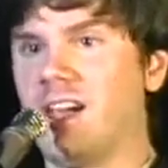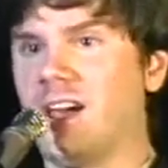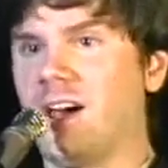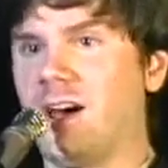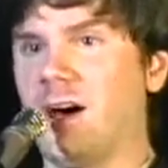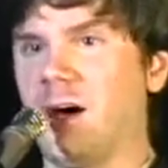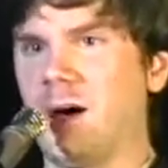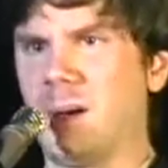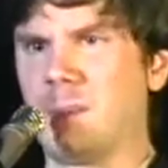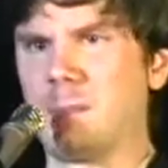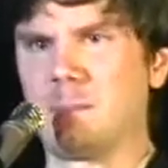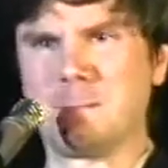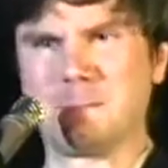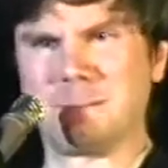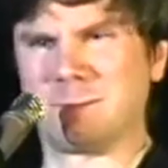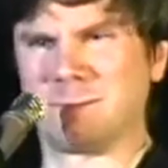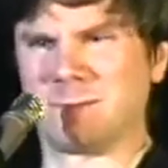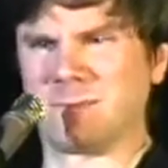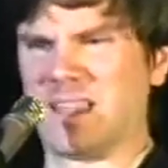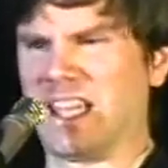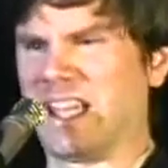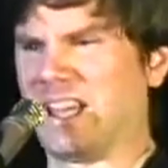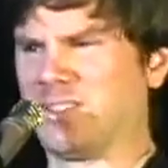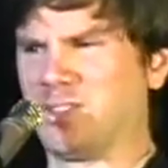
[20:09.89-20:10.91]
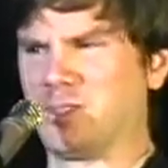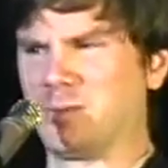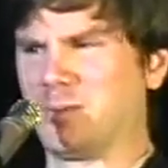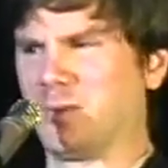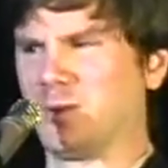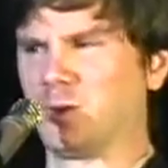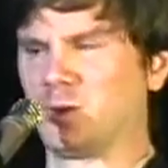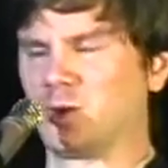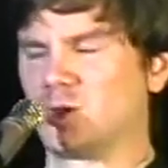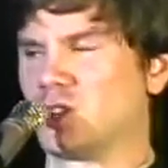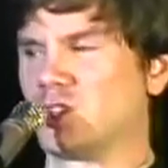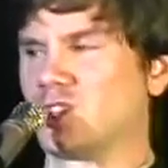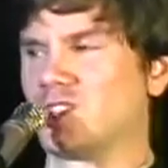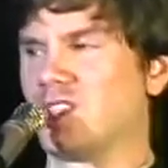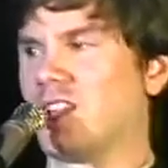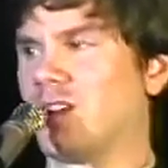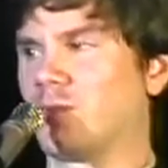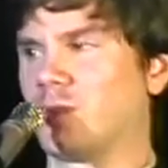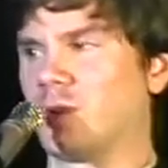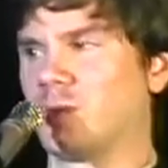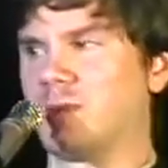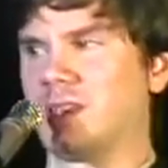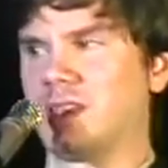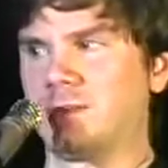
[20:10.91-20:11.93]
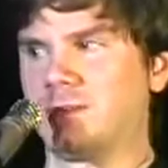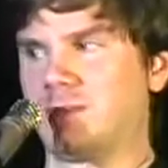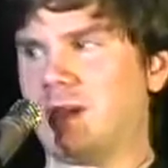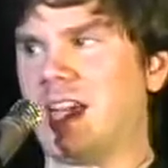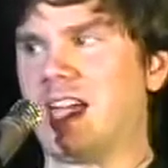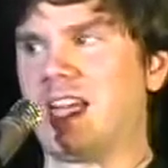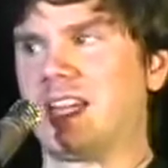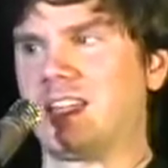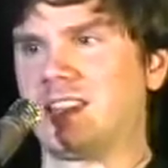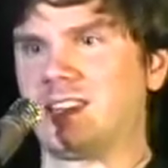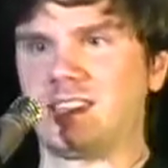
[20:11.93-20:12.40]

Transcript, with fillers: Um, and the bill just never being paid.